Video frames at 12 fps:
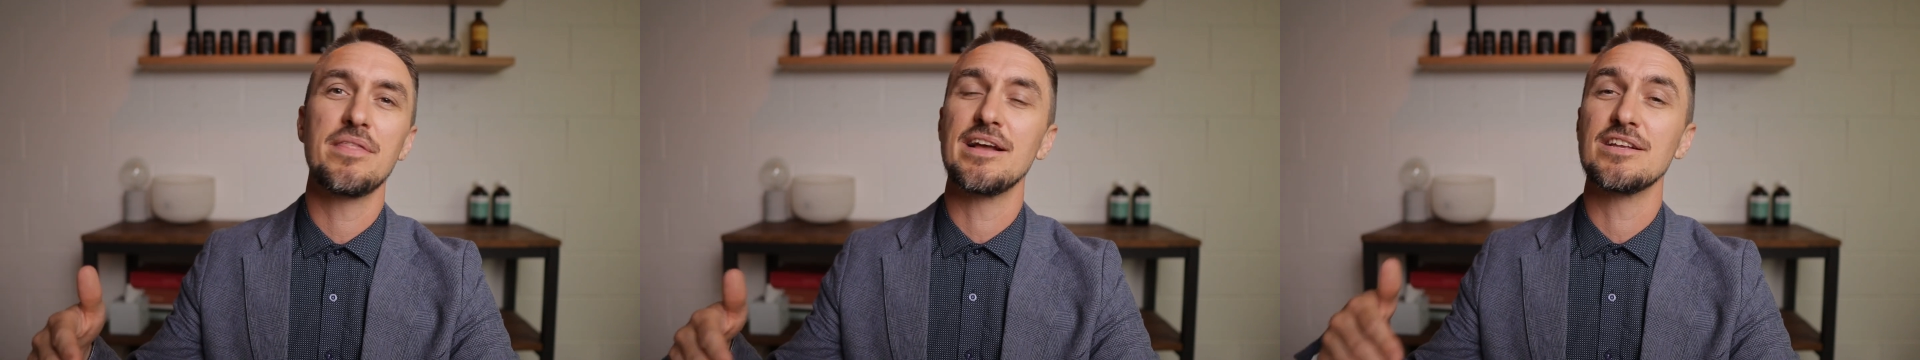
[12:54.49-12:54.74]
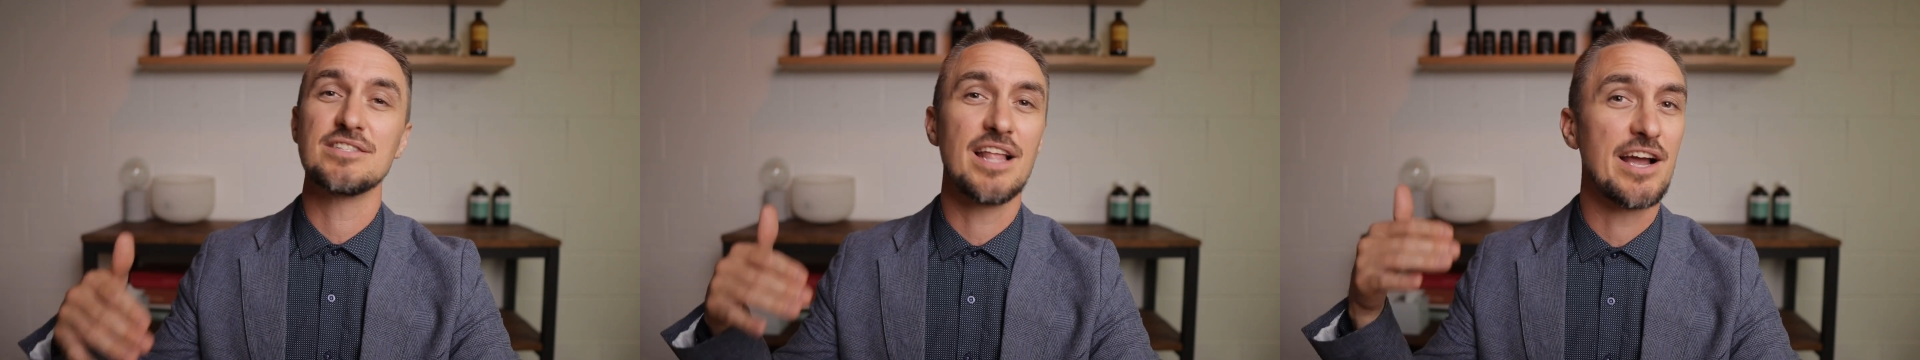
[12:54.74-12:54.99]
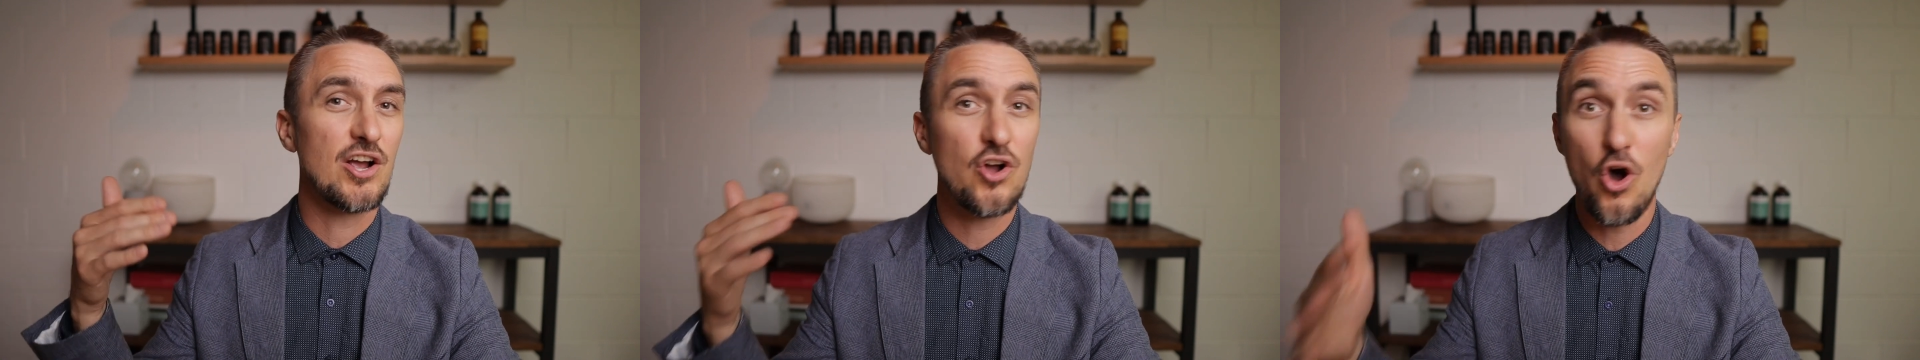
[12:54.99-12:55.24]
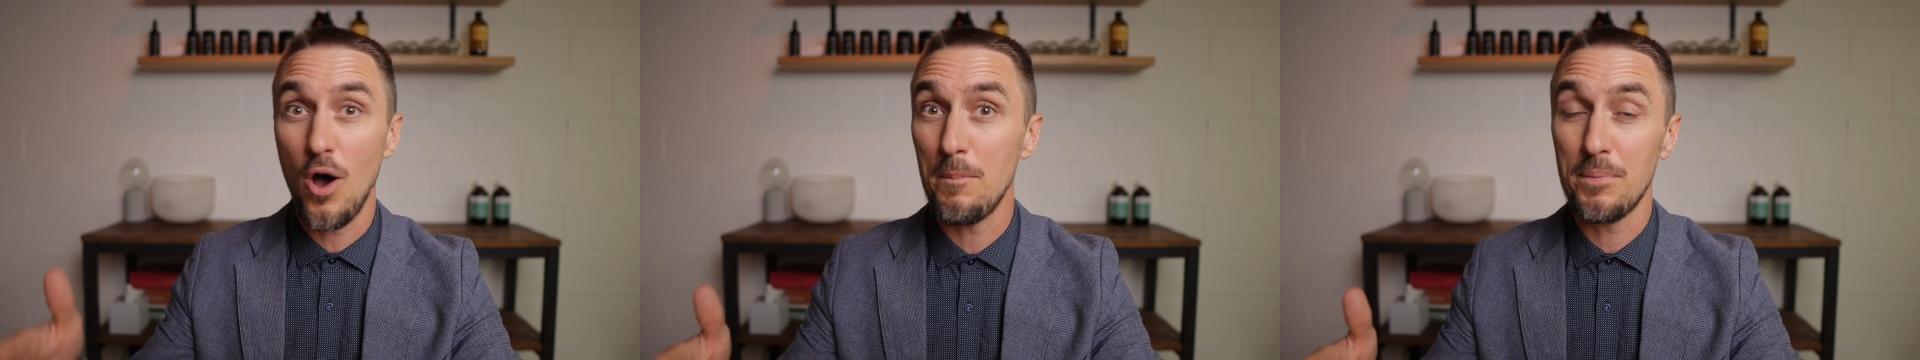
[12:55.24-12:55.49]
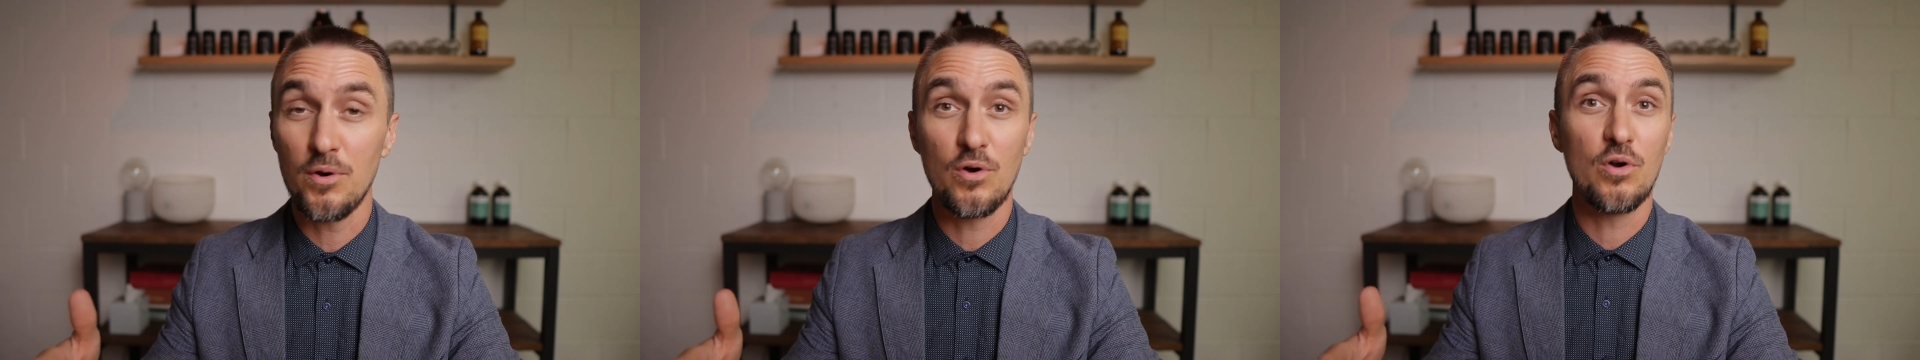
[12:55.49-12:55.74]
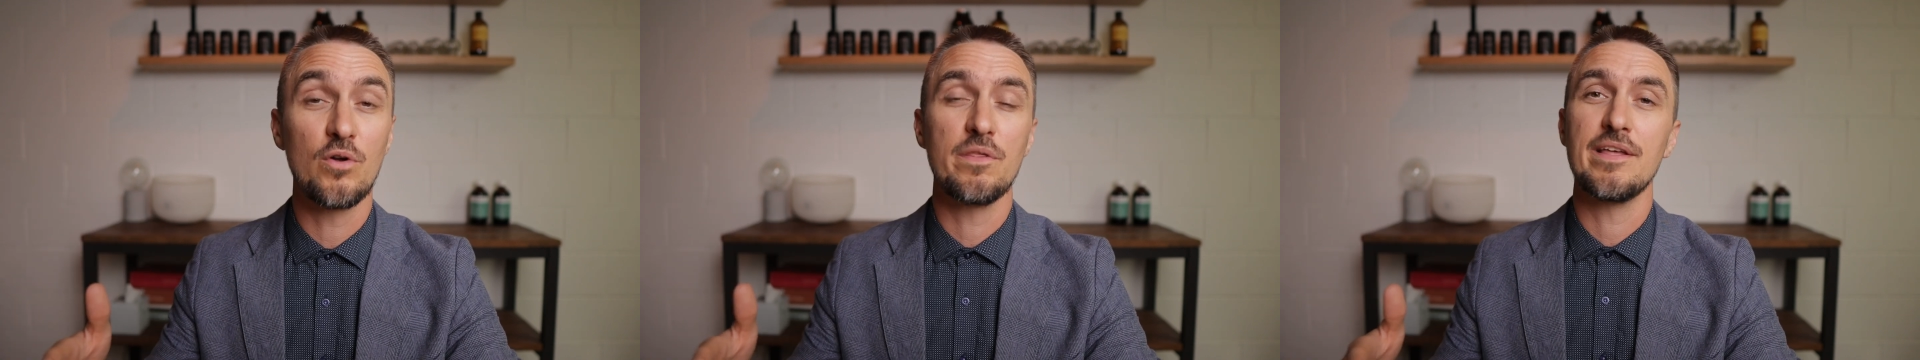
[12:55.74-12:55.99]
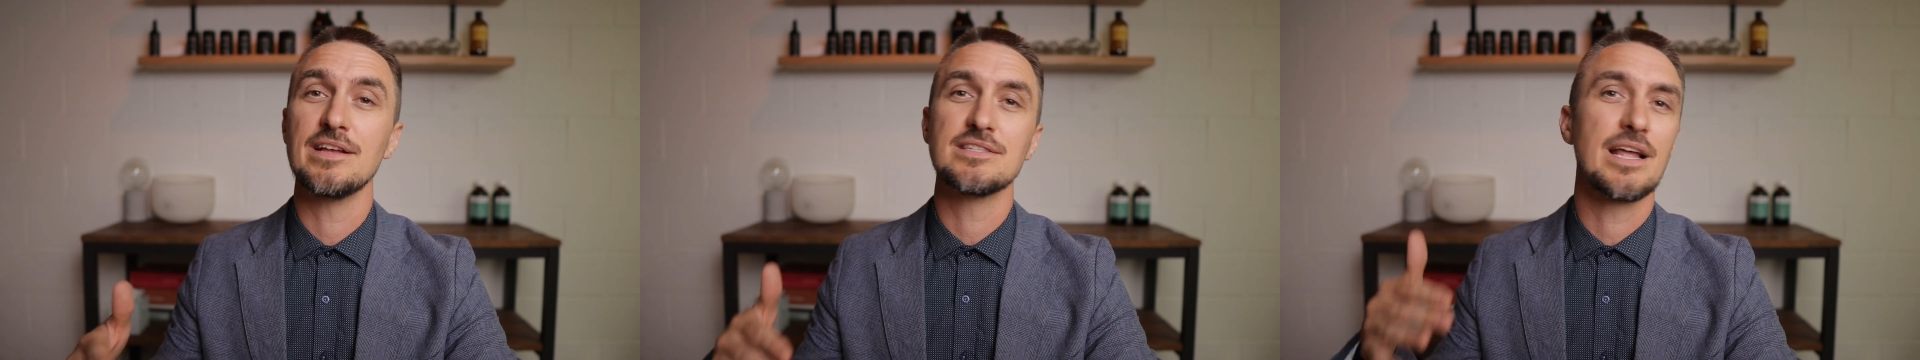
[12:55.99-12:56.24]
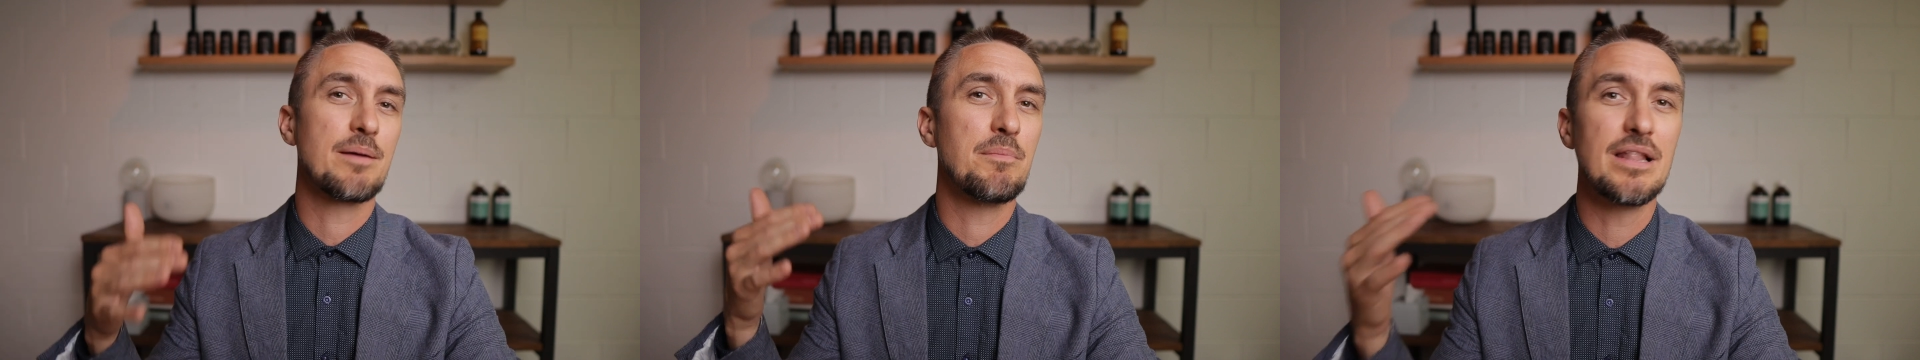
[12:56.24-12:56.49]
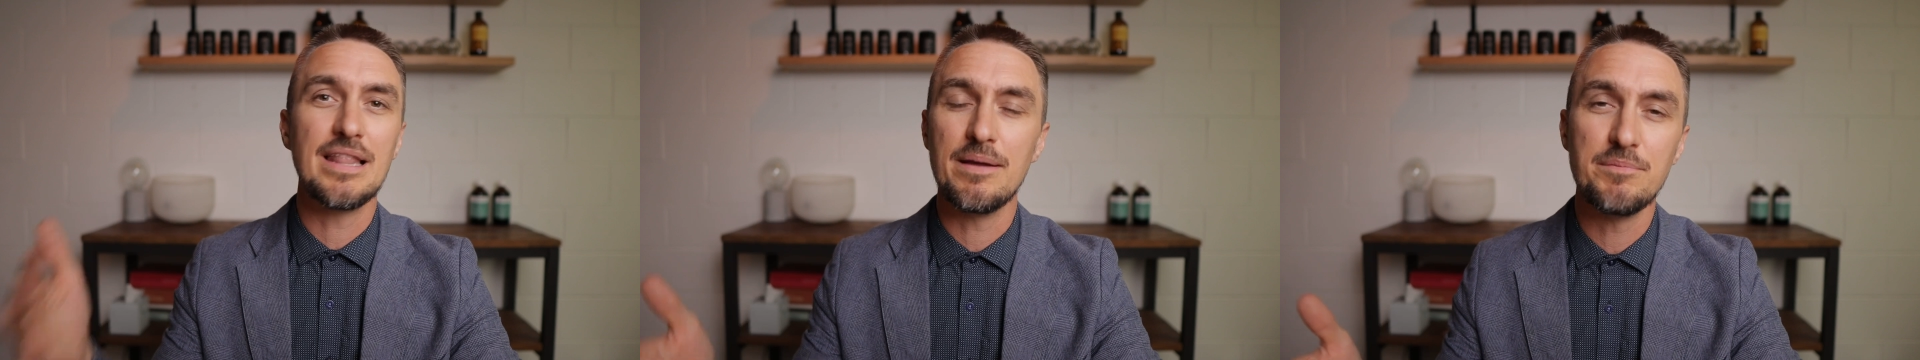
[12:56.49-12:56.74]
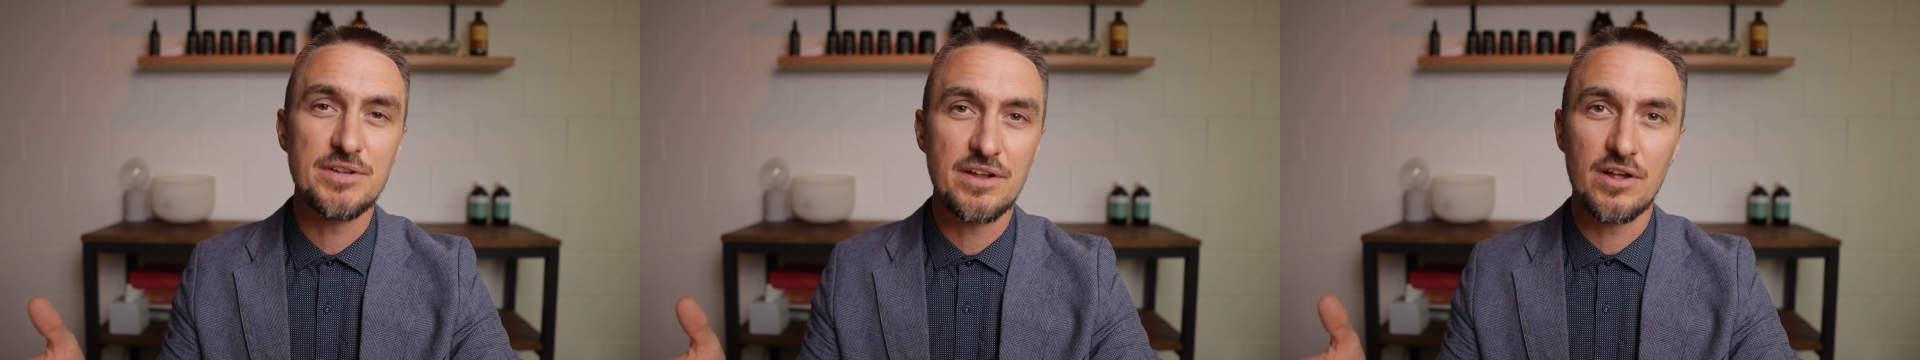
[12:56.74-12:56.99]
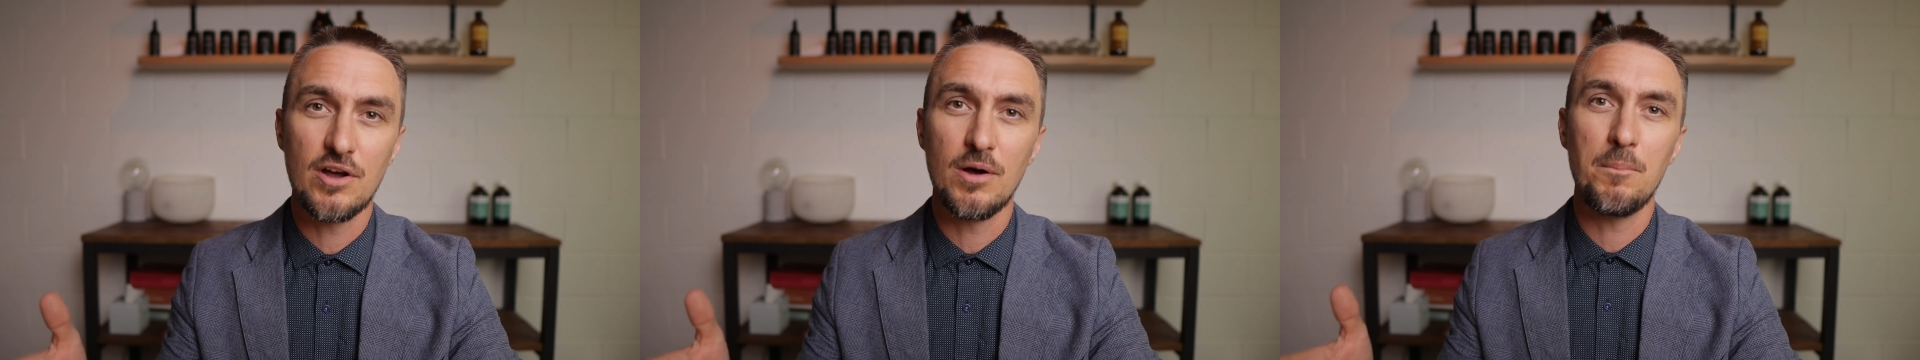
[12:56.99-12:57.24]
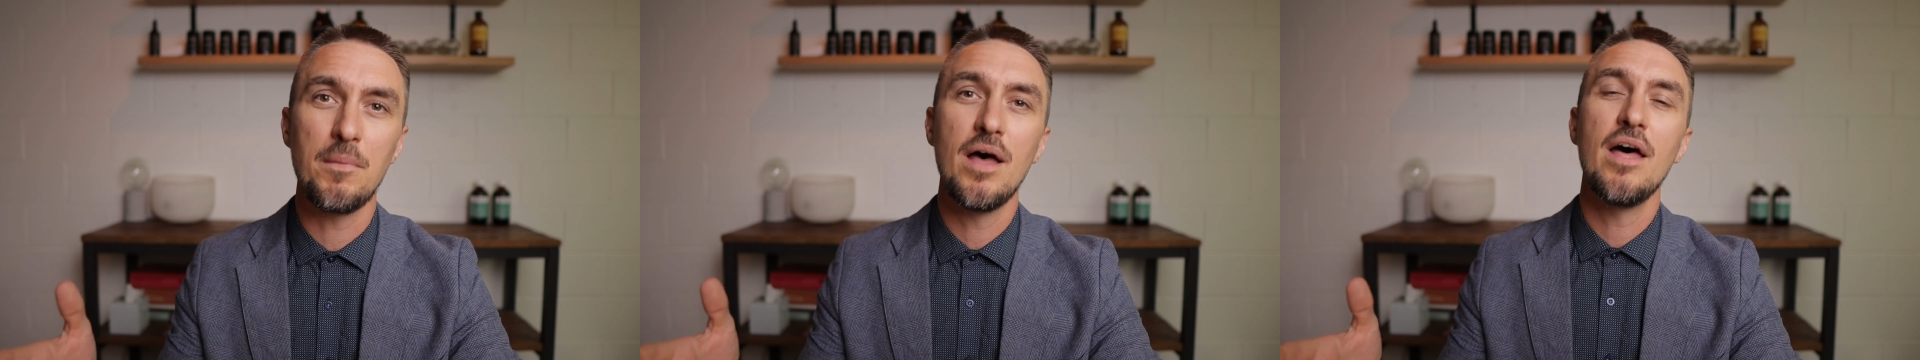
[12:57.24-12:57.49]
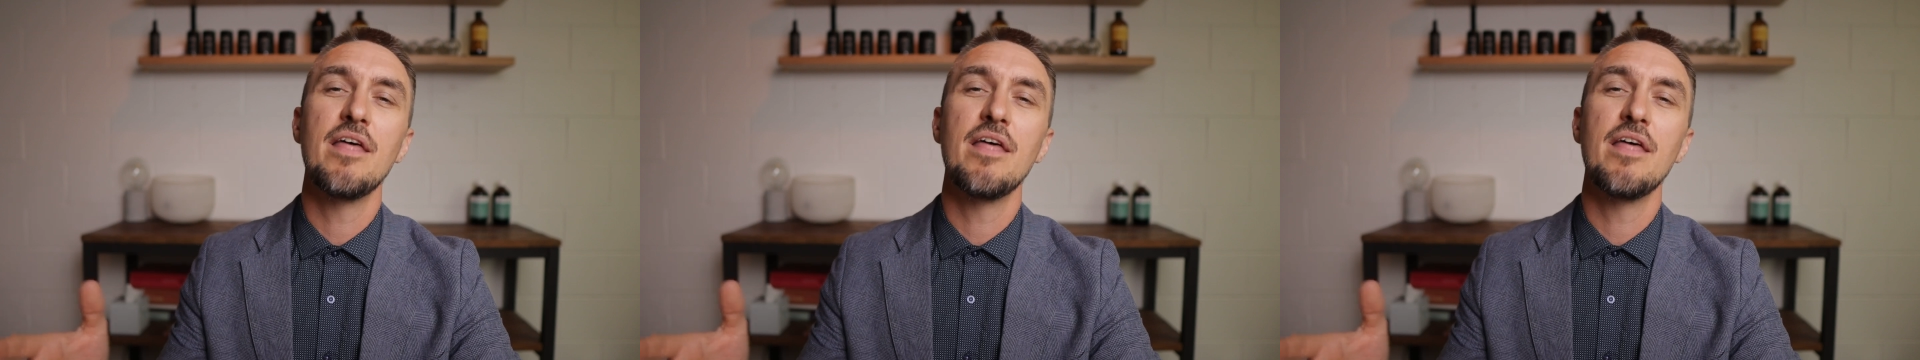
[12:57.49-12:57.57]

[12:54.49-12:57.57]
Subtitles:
things like copper, things like molybdenum.